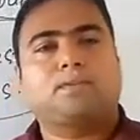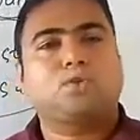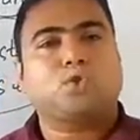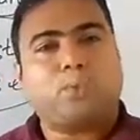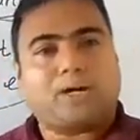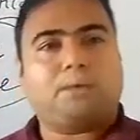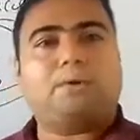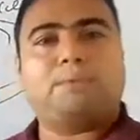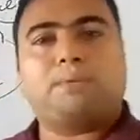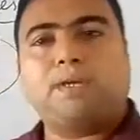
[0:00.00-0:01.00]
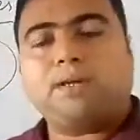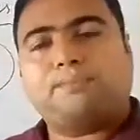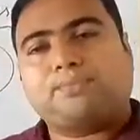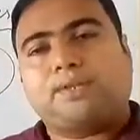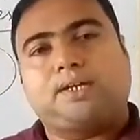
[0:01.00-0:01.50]
So whatever may
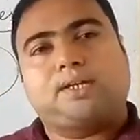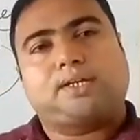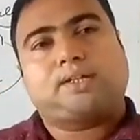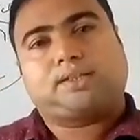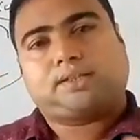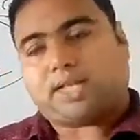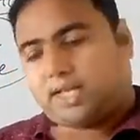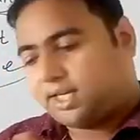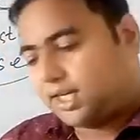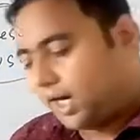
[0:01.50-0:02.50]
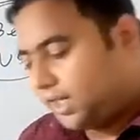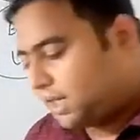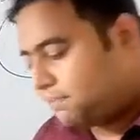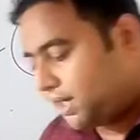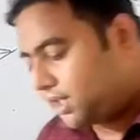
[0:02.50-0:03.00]
be, the
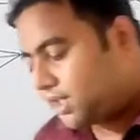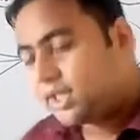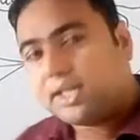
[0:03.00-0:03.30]
ultimate